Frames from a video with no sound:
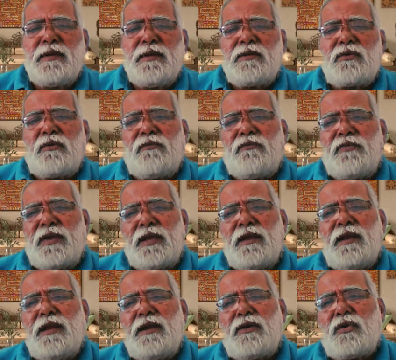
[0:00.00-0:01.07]
So we
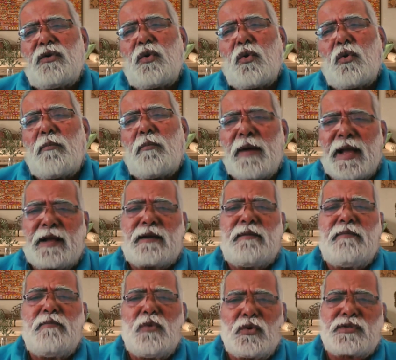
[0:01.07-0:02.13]
need to go back
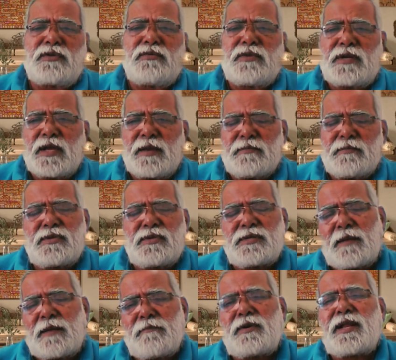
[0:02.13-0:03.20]
most of the time.
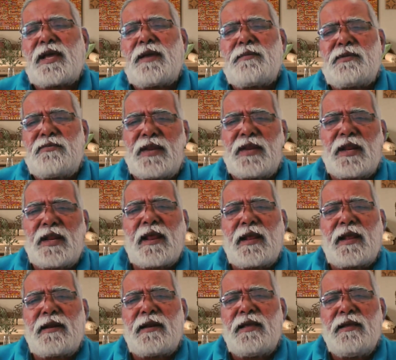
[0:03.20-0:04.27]
Sometimes, very
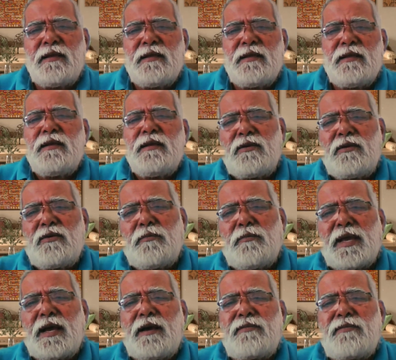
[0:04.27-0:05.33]
rarely, you may
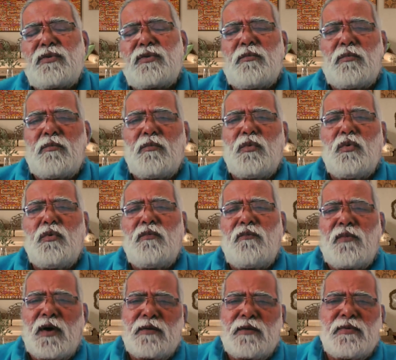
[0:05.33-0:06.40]
have to move
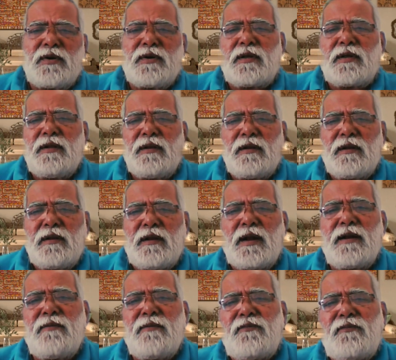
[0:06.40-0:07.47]
forward
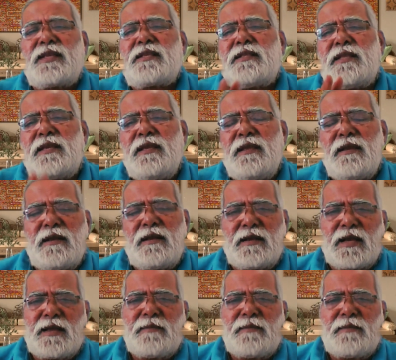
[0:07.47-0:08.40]
and fix the time.